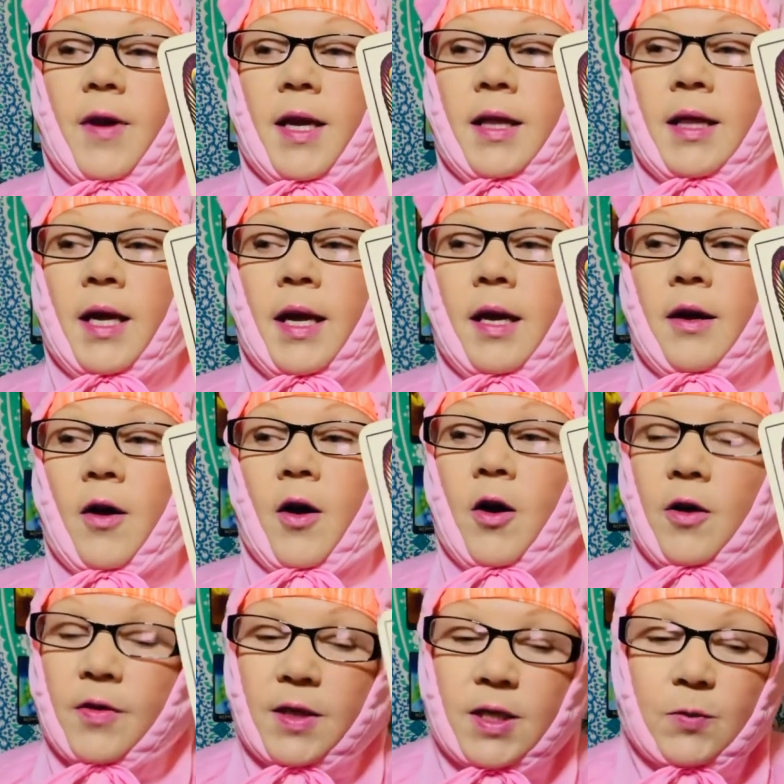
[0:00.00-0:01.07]
And then all
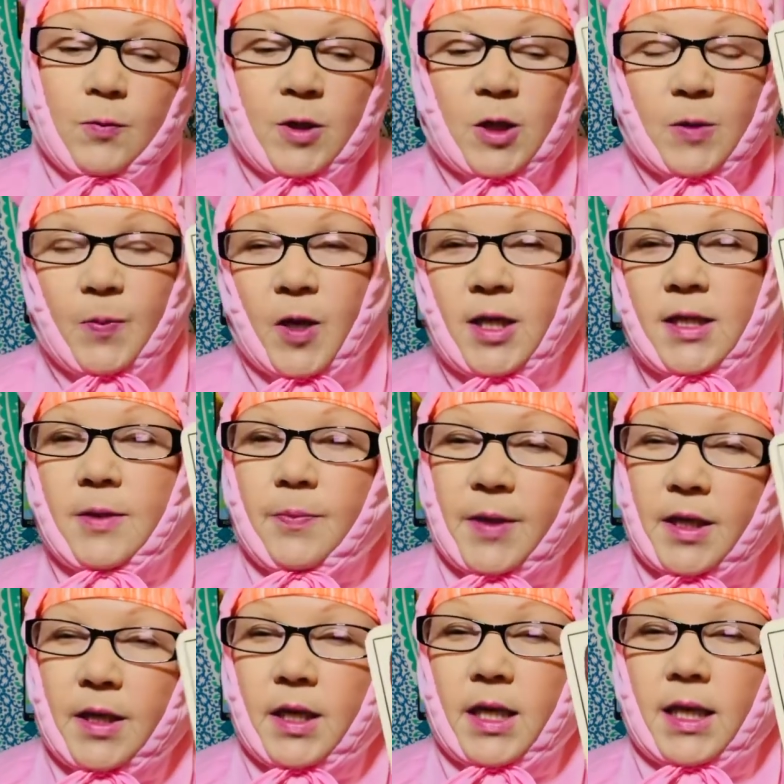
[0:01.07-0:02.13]
these
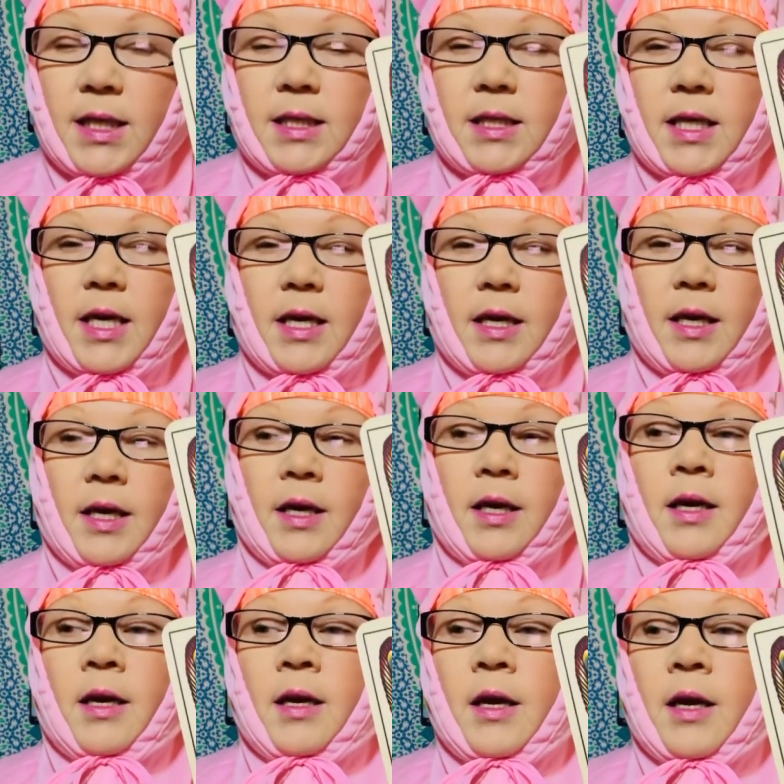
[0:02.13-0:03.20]
responsibilities kick
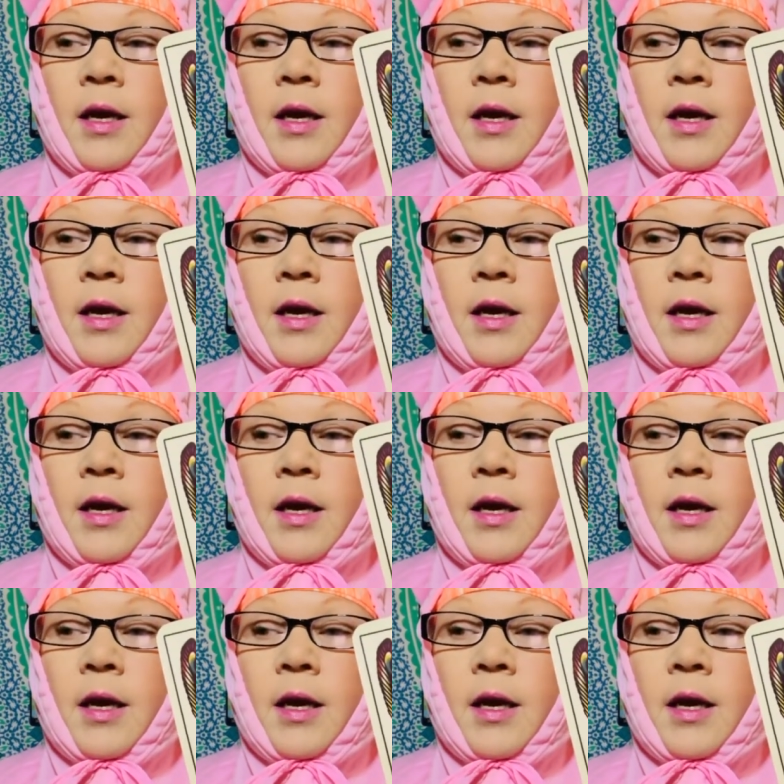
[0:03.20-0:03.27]
in